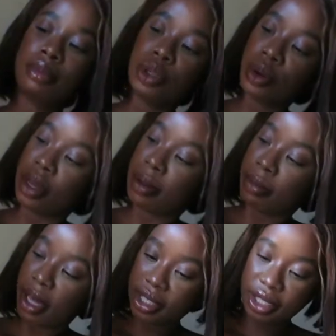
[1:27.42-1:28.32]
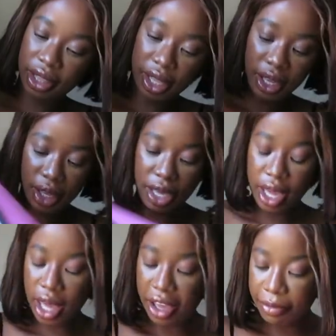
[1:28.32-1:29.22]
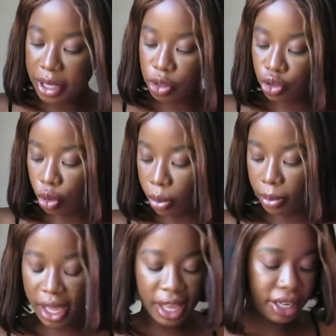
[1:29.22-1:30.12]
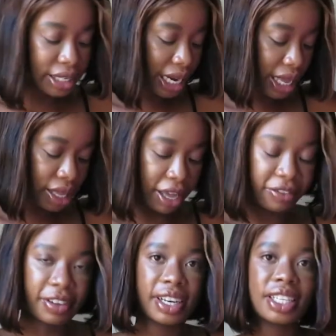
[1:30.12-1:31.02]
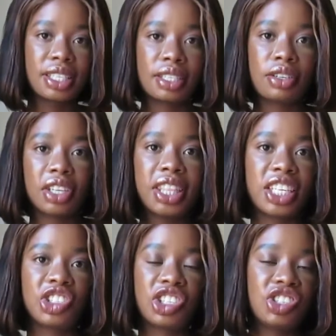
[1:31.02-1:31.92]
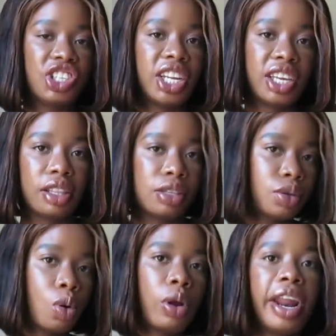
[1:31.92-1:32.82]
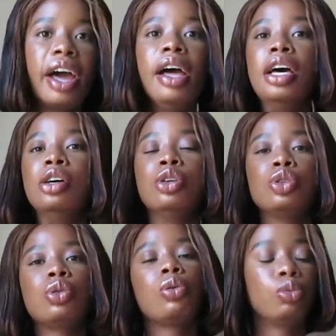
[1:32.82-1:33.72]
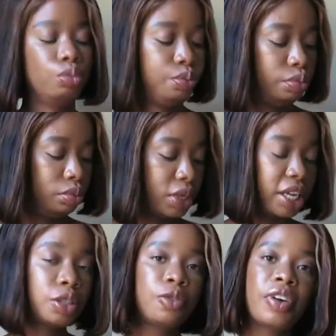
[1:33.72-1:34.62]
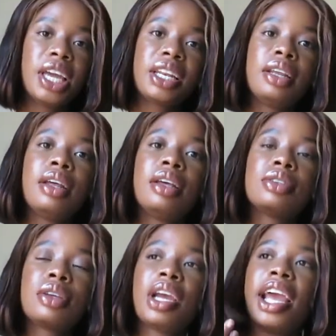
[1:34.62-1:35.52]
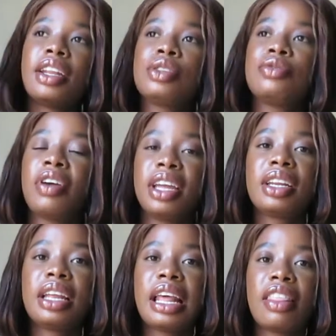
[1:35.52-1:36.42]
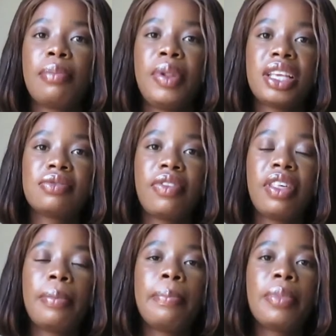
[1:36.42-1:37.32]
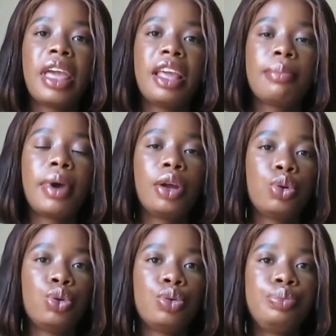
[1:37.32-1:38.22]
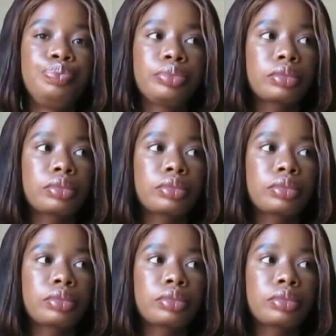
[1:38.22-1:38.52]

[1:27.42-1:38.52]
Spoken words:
yoga mat thingy here, I have my straw mat, like I have unnecessary things just chilling in this corner. So I need to find, another place for them in my room.